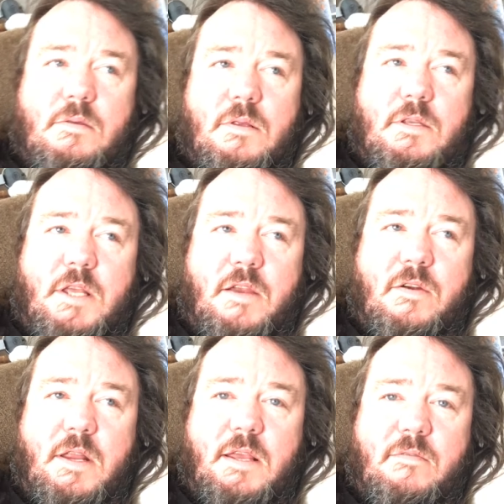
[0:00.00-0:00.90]
The
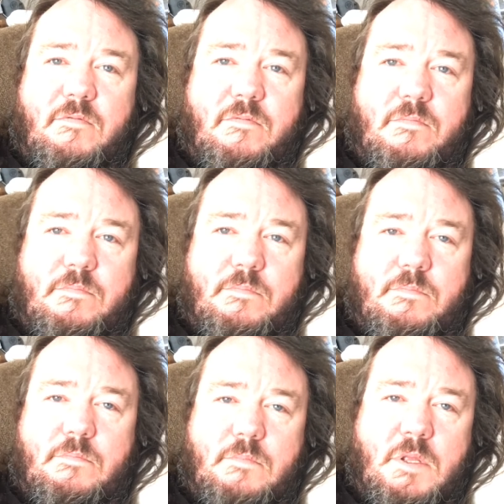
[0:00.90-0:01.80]
tyranny of
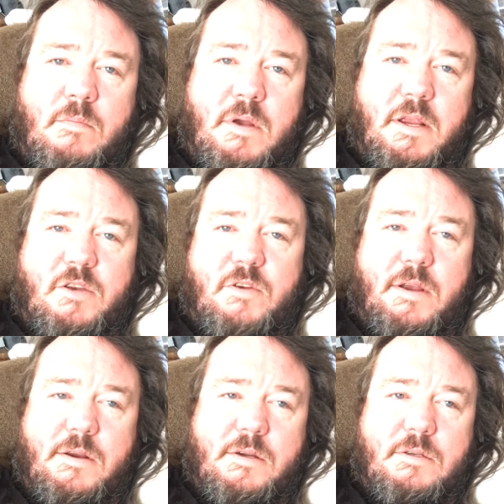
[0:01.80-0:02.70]
the money
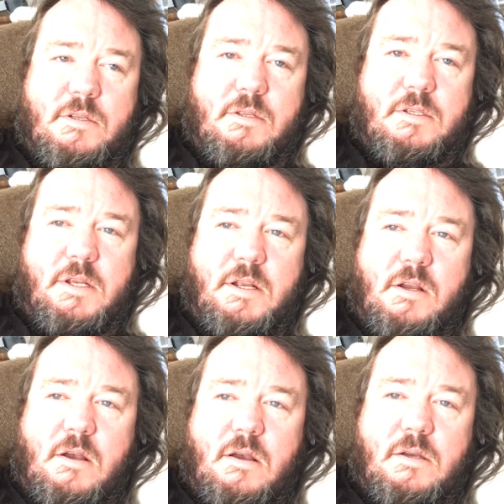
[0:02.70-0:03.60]
traders and the
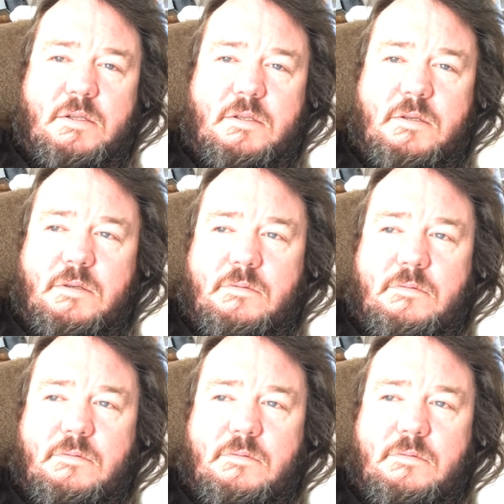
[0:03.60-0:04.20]
synagogues?